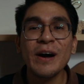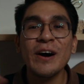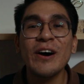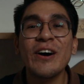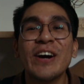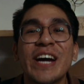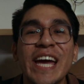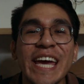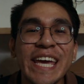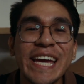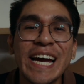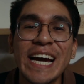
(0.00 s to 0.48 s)

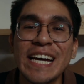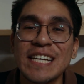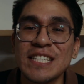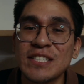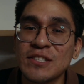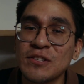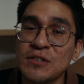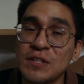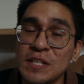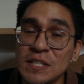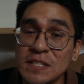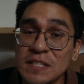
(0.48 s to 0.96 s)
Okay
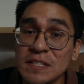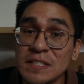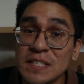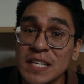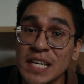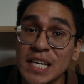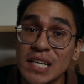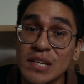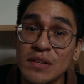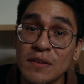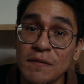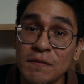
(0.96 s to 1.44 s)
guys, so this is
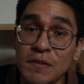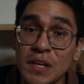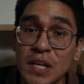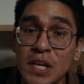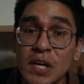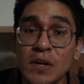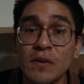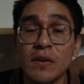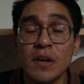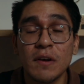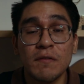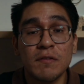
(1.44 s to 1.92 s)
the end of the
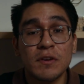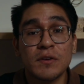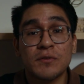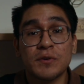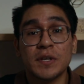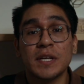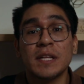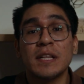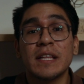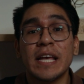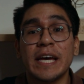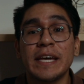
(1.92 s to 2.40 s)
video. If you
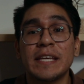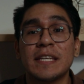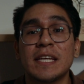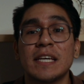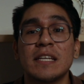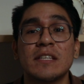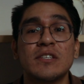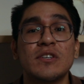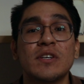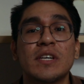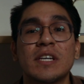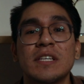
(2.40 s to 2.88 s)
really liked
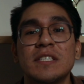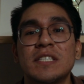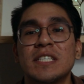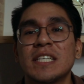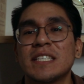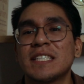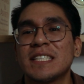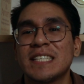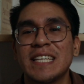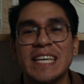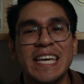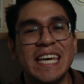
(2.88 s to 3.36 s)
it, you can
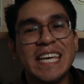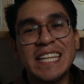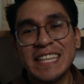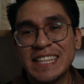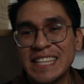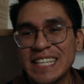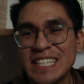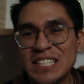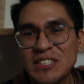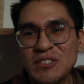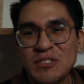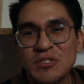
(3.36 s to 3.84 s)
just
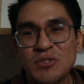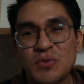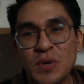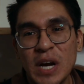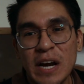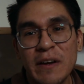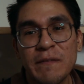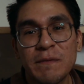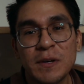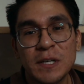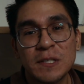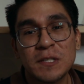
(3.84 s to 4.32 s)
hit the
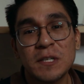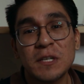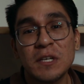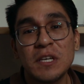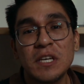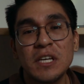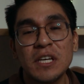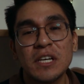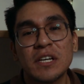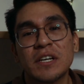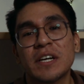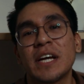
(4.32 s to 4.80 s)
subscribe button
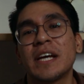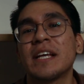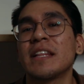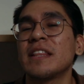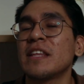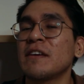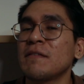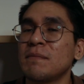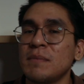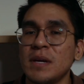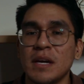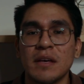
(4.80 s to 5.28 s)
here
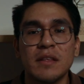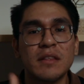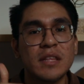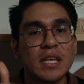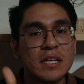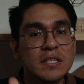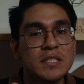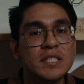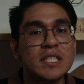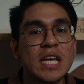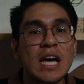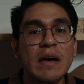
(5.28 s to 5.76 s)
and leave me a
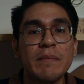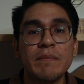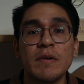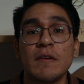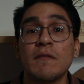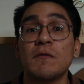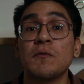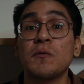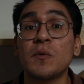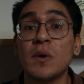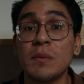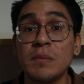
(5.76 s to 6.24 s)
thumbs up.
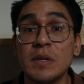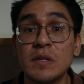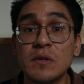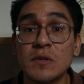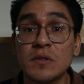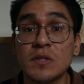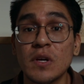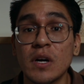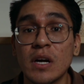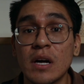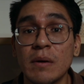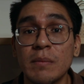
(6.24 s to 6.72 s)
If you want me
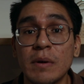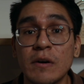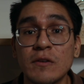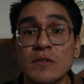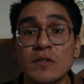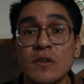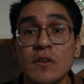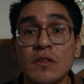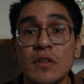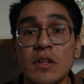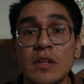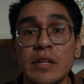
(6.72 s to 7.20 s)
to talk about
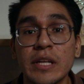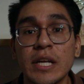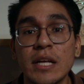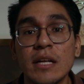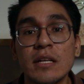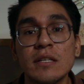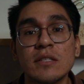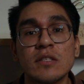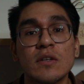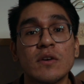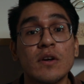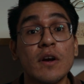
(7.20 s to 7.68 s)
something
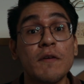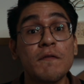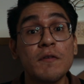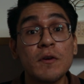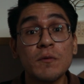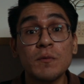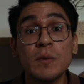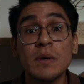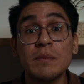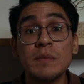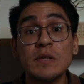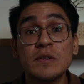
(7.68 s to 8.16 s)
else, or if
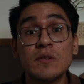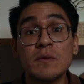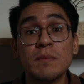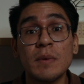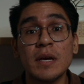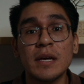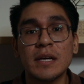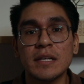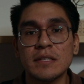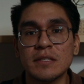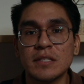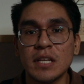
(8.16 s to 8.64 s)
you want me to
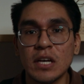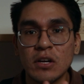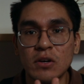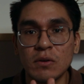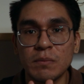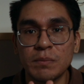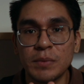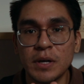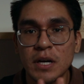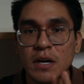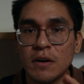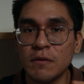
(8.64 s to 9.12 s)
make a
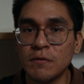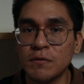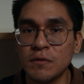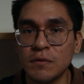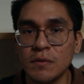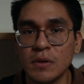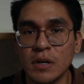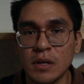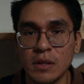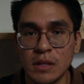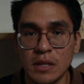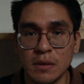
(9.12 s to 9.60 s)
second
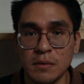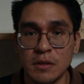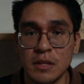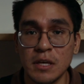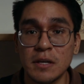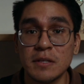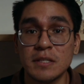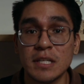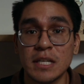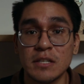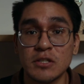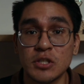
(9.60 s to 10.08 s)
part the
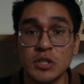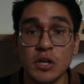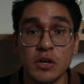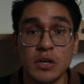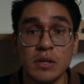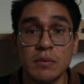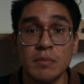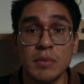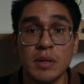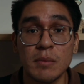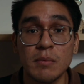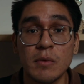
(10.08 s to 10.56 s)
things that
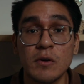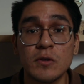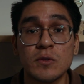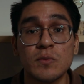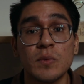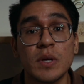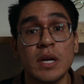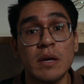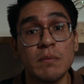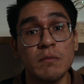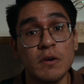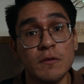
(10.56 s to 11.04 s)
shocked me the most
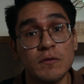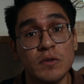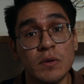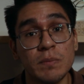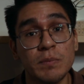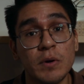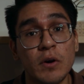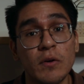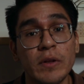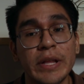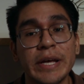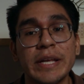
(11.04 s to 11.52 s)
when I moved to
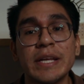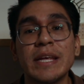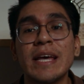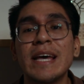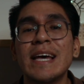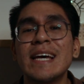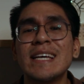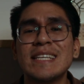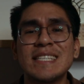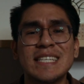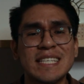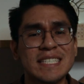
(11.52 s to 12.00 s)
Poland.
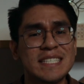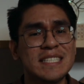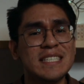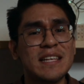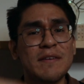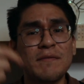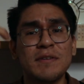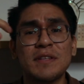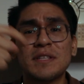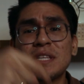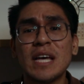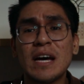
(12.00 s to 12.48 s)
Just
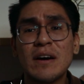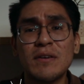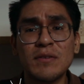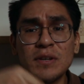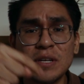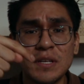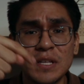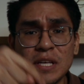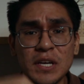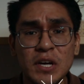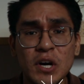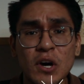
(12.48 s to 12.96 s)
leave it
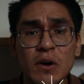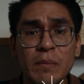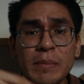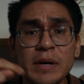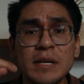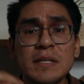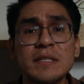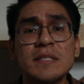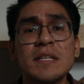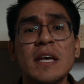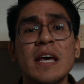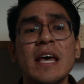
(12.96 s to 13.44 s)
down in the
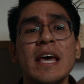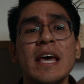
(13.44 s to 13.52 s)
comments.